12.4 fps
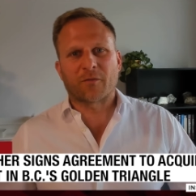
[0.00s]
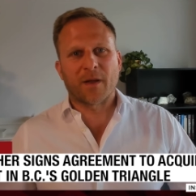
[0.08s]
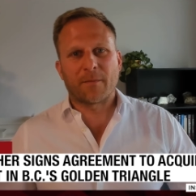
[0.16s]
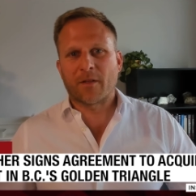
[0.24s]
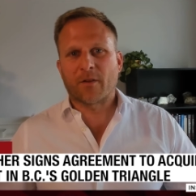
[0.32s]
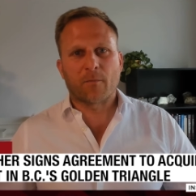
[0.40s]

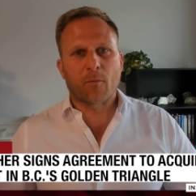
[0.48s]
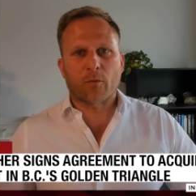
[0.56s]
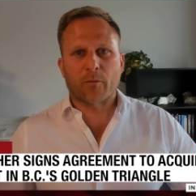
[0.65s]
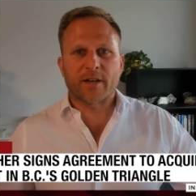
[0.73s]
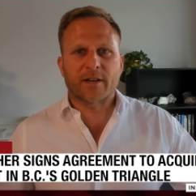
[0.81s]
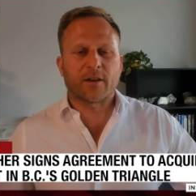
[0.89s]
Maybe they're more
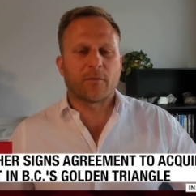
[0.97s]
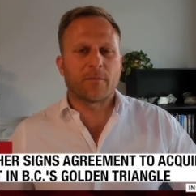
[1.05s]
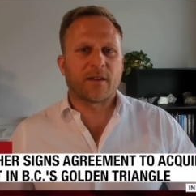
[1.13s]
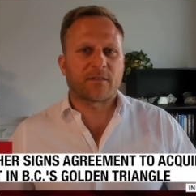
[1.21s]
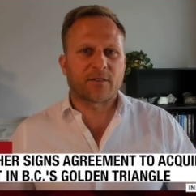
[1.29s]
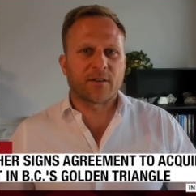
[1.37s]
retail
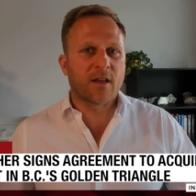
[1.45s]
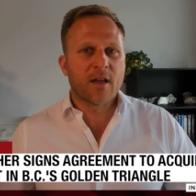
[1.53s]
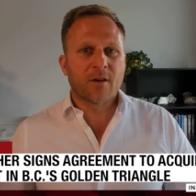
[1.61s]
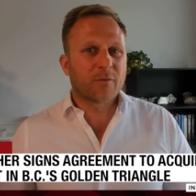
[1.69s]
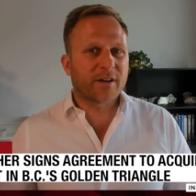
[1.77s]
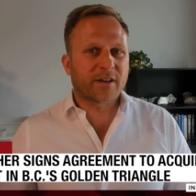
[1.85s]
based, and
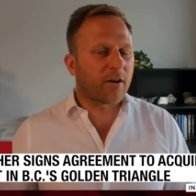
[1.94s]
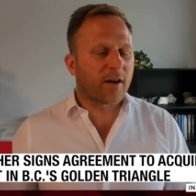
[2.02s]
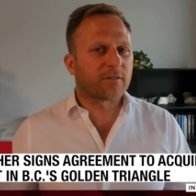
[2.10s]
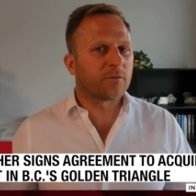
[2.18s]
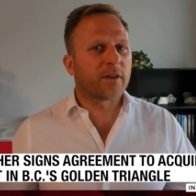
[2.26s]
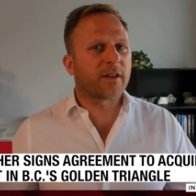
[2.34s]
retail
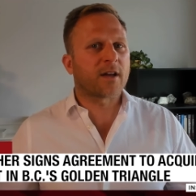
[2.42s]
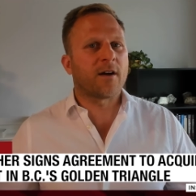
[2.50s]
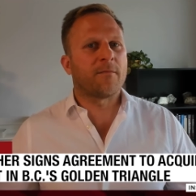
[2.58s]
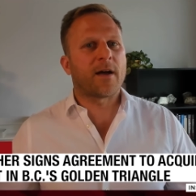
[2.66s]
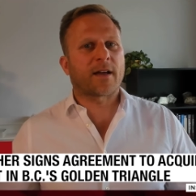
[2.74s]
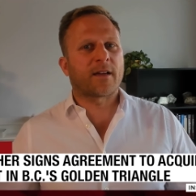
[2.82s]
hasn't really
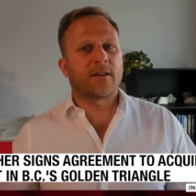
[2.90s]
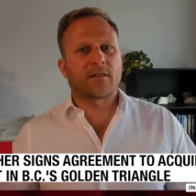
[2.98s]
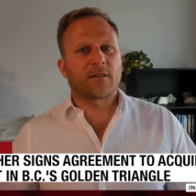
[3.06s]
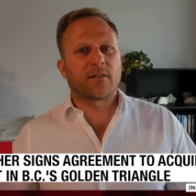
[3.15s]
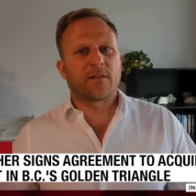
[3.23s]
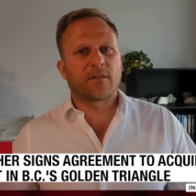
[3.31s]
come back
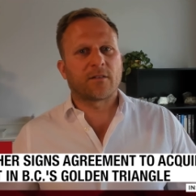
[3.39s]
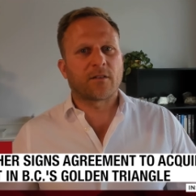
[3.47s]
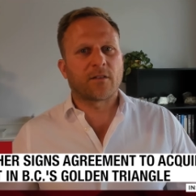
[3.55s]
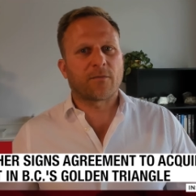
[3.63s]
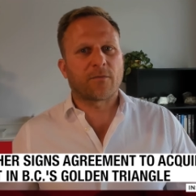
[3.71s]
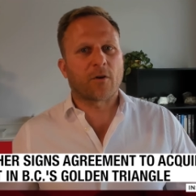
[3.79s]
into the
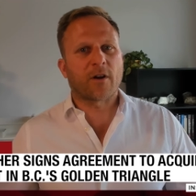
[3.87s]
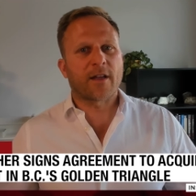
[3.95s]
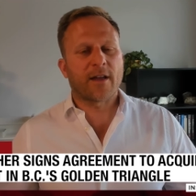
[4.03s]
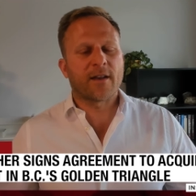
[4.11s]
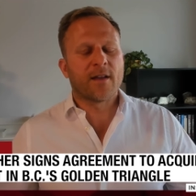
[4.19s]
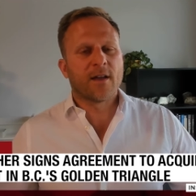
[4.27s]
to the foray
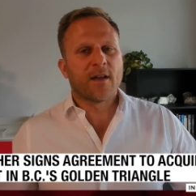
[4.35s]
yet.